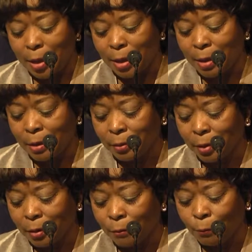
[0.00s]
And
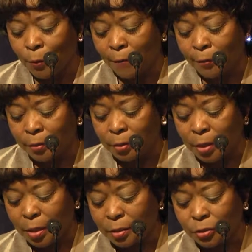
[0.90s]
Reverend
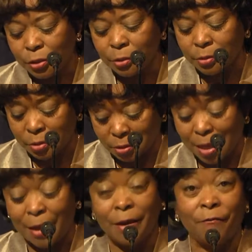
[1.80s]
Jilts,
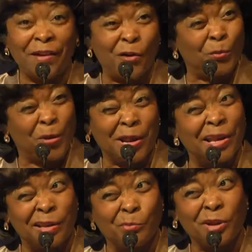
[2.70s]
if I hope I
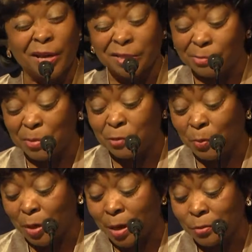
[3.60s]
didn't
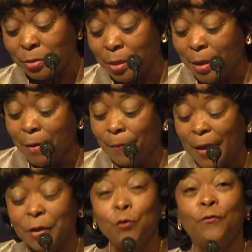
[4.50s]
mispronounce.
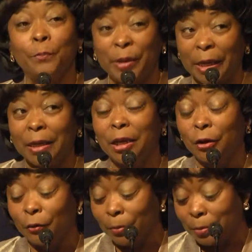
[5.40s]
Thank you for being
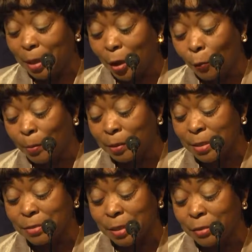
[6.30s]
here, helping
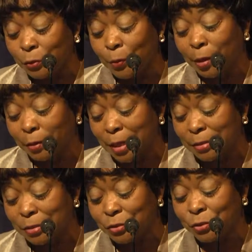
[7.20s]
us, and doing the
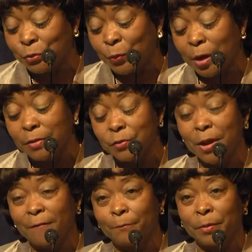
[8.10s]
things that you do. We also
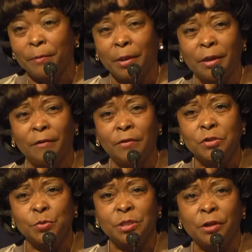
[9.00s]
have
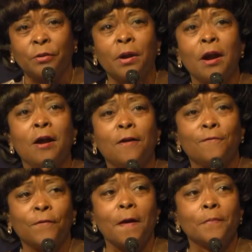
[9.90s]
individuals here
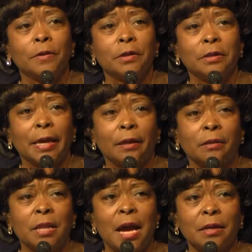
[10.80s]
from the
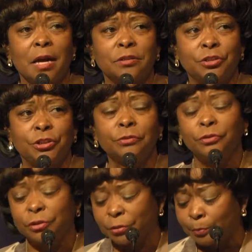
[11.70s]
Knock Knox
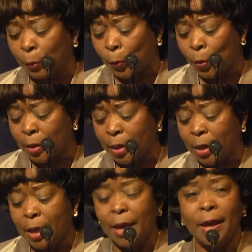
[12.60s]
Children's Board
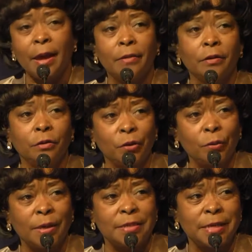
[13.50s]
and the
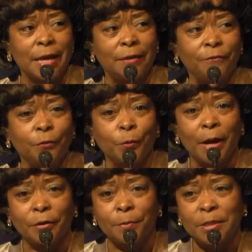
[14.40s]
new executive
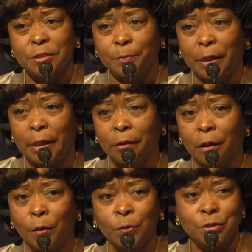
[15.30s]
director, Mr. Peter
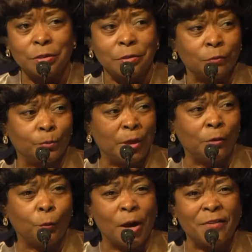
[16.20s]
Olson.
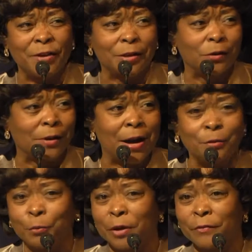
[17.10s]
Peter, wave at the
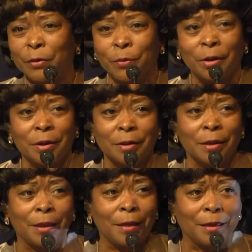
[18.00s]
crowd wherever you are.
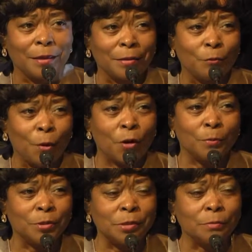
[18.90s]

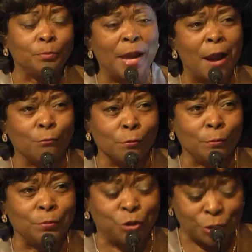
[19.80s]
Welcome to Baton
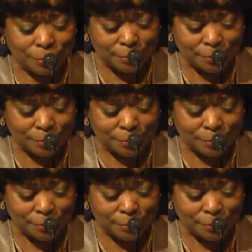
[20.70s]
Rouge.